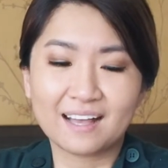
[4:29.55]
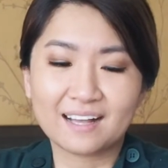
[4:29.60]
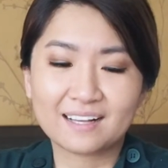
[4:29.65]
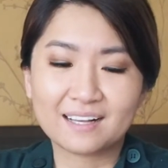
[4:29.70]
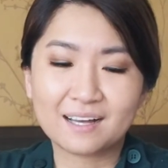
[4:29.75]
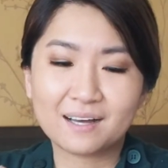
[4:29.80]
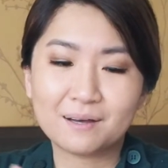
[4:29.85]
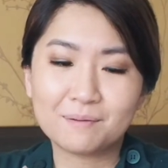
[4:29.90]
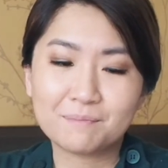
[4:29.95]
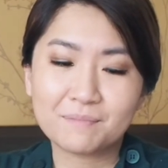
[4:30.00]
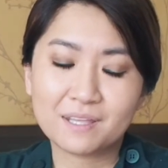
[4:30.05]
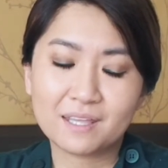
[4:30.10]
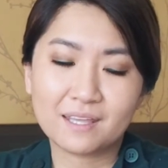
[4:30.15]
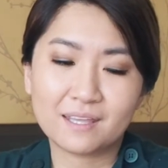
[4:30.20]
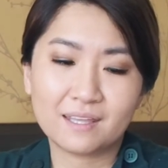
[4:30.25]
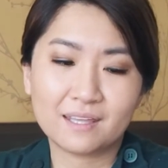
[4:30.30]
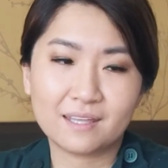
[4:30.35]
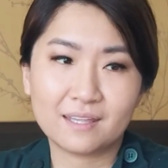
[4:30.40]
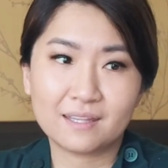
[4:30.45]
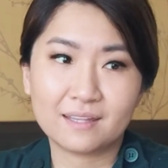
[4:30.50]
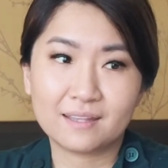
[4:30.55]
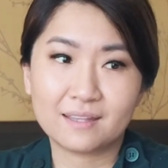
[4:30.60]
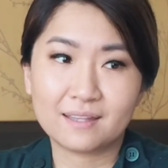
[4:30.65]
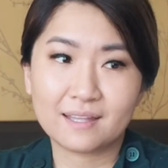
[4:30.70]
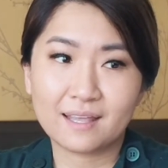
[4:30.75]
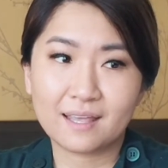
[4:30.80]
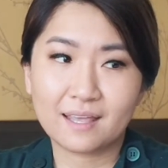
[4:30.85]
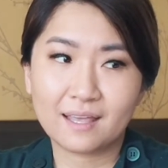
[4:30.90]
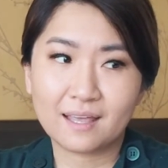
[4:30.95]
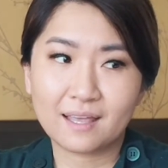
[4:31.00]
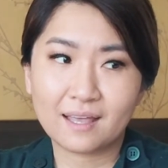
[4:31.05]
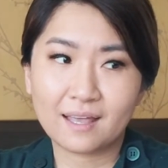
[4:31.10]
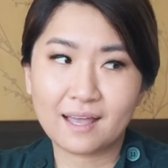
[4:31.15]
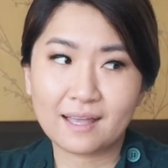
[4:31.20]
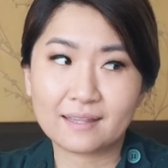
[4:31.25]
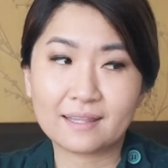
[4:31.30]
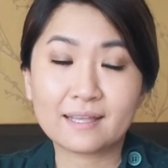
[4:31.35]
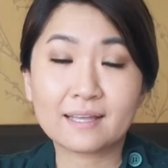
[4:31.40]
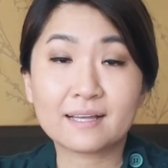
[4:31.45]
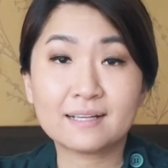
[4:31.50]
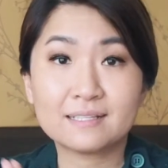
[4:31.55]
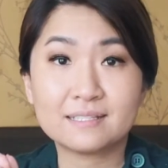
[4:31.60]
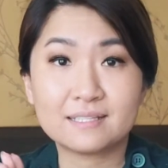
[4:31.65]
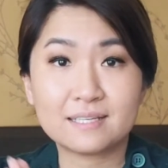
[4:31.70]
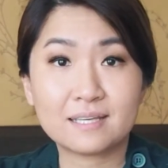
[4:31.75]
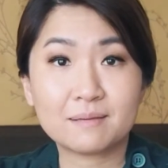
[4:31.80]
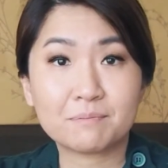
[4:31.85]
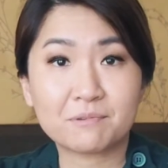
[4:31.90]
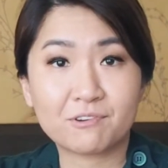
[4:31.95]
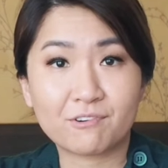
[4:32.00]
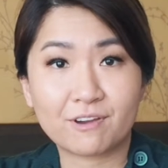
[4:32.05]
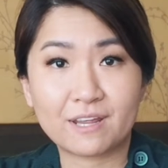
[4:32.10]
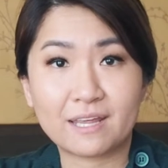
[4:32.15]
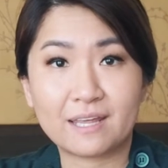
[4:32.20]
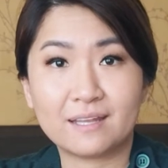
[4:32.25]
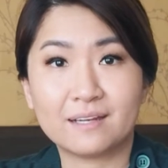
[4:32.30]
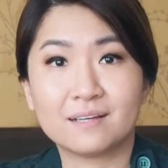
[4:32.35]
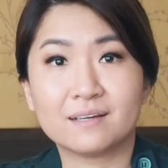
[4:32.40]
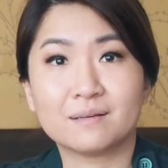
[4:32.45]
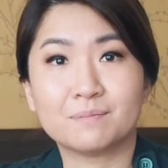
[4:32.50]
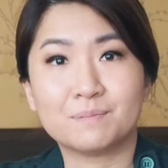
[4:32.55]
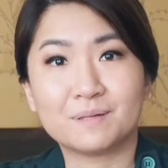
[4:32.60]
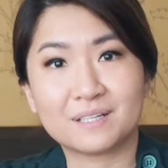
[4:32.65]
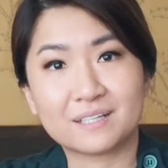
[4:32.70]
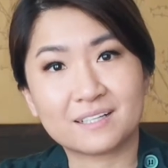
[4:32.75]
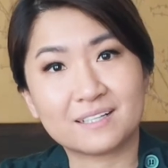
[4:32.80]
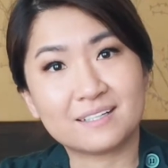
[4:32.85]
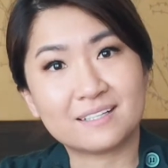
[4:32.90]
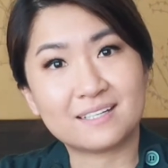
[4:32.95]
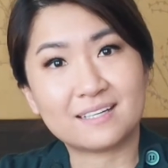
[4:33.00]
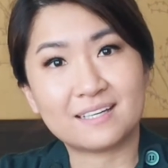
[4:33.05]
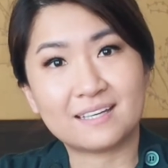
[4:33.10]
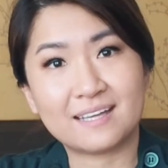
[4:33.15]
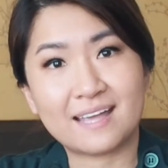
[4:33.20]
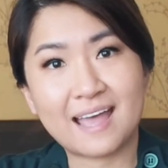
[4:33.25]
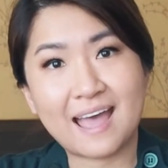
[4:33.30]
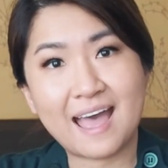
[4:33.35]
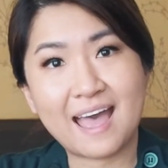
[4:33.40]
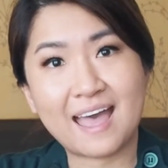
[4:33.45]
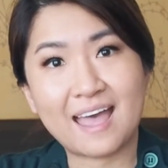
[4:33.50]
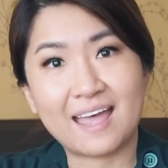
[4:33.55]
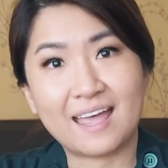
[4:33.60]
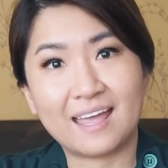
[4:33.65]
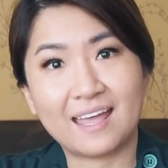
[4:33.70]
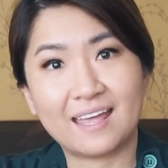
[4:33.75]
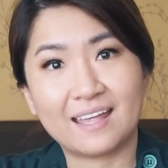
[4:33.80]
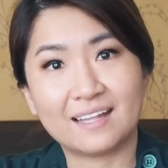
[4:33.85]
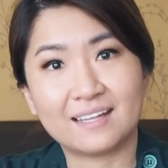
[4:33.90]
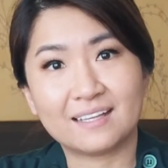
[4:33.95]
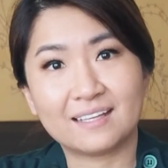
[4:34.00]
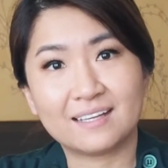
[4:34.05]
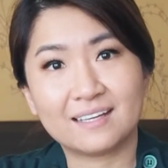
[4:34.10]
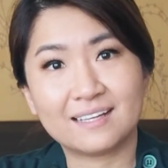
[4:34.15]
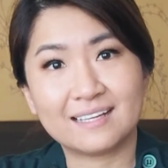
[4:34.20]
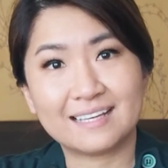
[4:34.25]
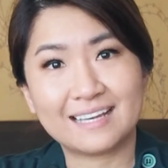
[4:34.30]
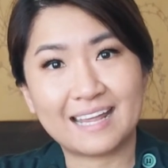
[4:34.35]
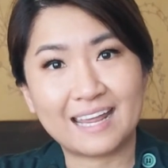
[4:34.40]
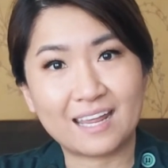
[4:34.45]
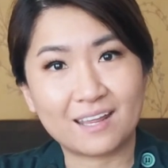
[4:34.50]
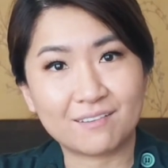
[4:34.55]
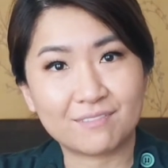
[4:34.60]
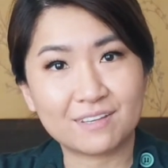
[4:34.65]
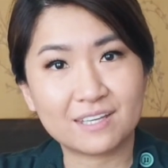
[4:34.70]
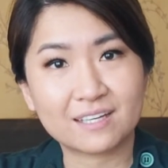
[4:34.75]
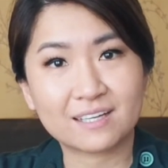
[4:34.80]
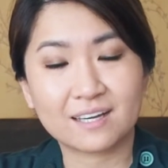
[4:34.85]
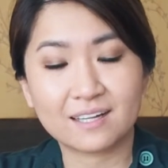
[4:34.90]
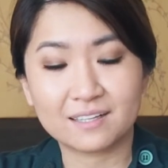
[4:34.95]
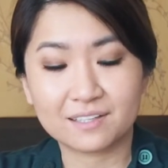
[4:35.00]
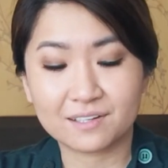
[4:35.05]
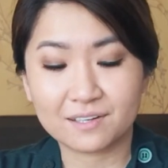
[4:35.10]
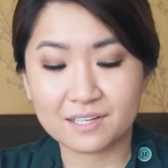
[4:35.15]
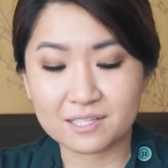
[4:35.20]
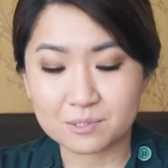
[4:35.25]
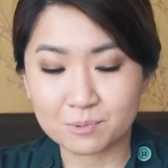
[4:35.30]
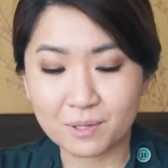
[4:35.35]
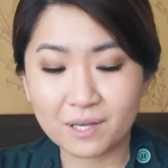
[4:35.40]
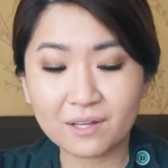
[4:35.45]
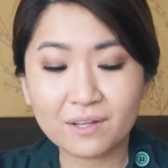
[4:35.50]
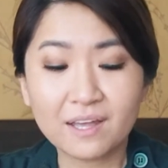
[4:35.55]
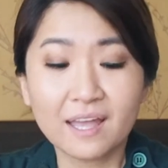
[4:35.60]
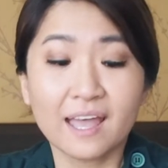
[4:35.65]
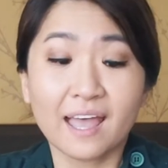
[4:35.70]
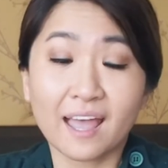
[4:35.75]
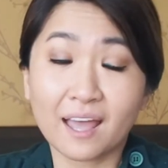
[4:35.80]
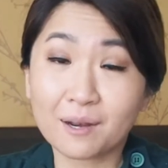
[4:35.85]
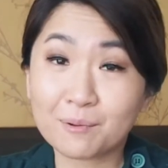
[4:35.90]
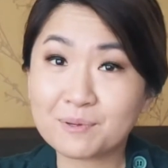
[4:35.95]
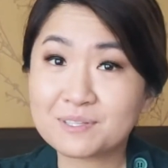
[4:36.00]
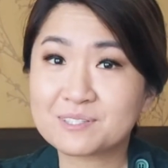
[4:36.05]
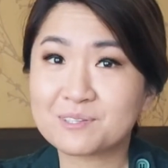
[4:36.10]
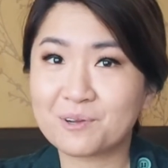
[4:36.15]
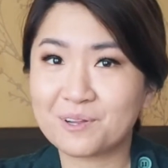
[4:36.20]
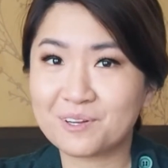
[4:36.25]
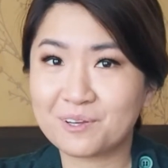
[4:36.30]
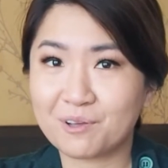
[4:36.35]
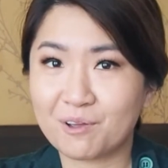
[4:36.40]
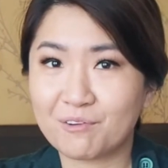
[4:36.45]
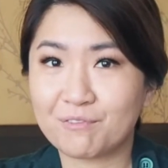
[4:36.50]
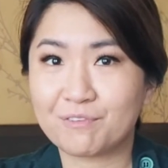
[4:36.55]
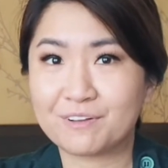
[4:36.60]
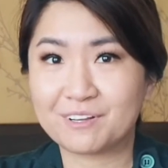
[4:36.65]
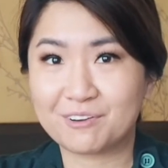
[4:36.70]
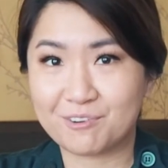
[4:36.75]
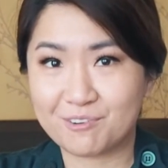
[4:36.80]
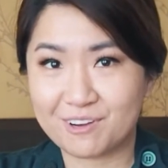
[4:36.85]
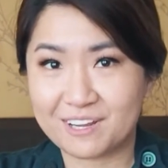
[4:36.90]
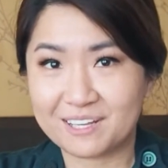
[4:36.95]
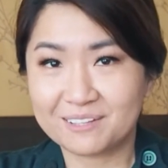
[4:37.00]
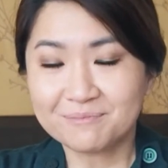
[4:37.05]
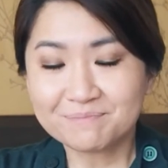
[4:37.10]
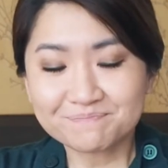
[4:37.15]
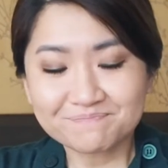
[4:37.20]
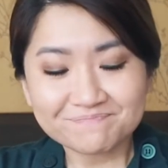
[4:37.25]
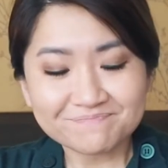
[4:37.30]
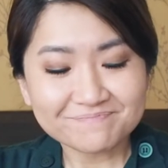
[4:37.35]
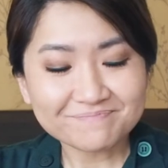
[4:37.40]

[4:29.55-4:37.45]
Come in, I think, a deep green, a burgundy and a navy color as well, and I was going to go for the green.